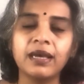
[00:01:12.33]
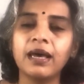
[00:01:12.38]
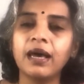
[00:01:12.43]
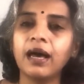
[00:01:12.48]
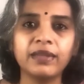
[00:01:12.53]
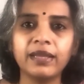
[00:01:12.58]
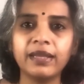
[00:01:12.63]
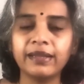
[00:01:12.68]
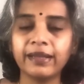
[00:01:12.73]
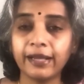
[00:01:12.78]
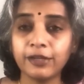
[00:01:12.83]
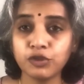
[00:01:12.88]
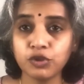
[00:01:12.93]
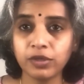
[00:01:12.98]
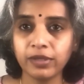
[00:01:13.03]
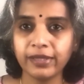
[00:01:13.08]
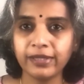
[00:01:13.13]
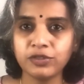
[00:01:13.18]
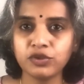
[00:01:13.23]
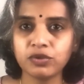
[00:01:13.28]
The
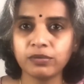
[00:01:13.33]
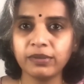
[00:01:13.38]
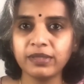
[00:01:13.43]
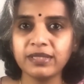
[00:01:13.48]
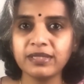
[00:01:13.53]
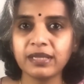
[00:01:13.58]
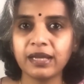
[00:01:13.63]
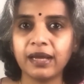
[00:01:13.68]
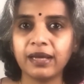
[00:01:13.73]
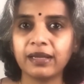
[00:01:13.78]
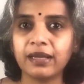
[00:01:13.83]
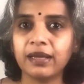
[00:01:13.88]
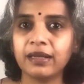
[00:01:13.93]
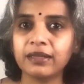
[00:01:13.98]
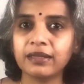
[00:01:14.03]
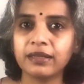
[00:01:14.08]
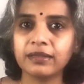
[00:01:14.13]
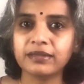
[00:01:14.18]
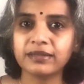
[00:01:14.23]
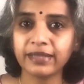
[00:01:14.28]
natural instruments are our
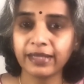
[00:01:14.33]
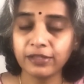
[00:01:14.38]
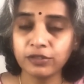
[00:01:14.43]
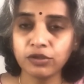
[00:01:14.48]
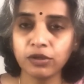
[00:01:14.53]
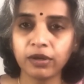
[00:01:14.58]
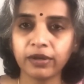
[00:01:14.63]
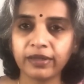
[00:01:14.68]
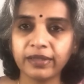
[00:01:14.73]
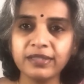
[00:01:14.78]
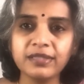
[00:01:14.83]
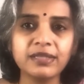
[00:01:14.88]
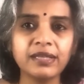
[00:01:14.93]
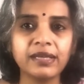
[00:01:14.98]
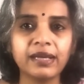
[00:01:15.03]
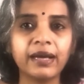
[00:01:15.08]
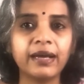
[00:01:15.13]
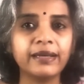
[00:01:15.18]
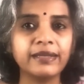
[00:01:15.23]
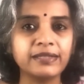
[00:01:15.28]
sense organs,
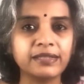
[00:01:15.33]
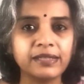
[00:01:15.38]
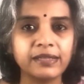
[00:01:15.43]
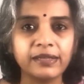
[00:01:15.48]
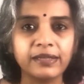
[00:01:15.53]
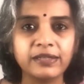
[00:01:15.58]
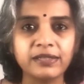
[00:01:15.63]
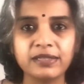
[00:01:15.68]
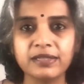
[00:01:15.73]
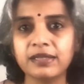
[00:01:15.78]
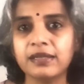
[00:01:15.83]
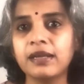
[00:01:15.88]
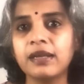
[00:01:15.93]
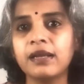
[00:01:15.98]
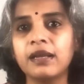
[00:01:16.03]
the eyes, ears,